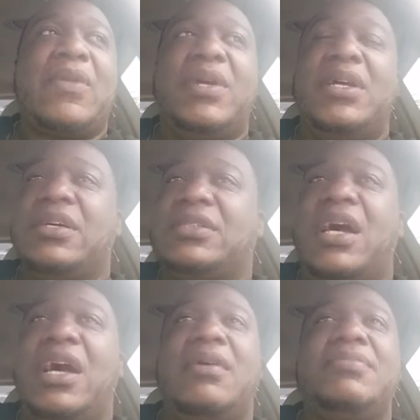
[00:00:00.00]
We hooked
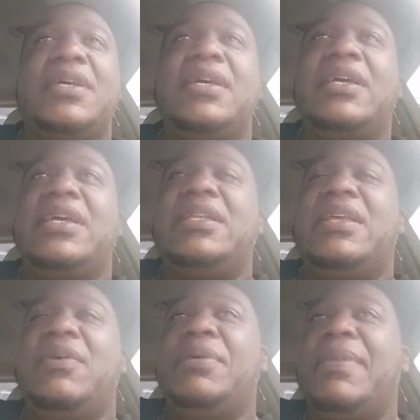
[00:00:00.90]
up.
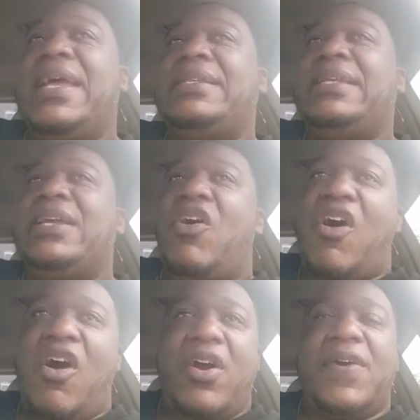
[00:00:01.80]
Then we met in
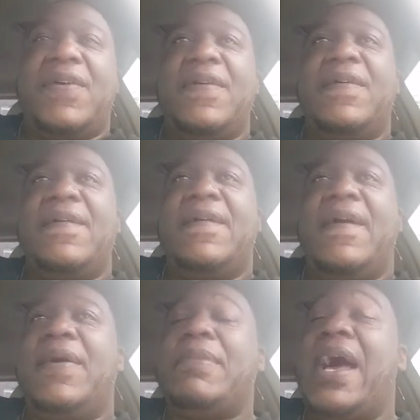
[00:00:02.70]
DR.
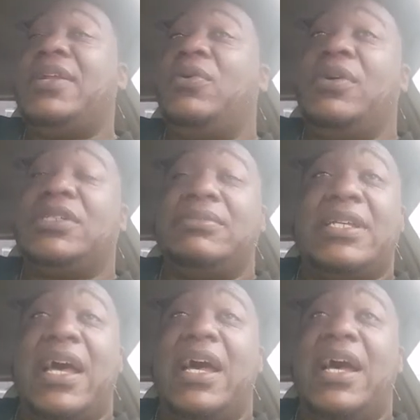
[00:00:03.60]
I had an awesome
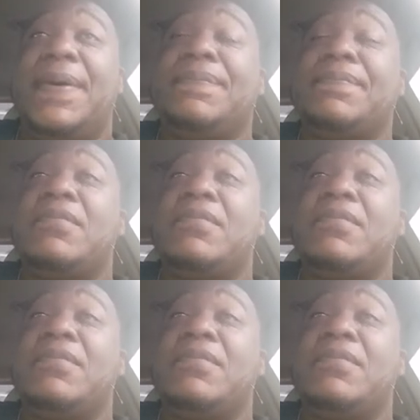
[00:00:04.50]
time.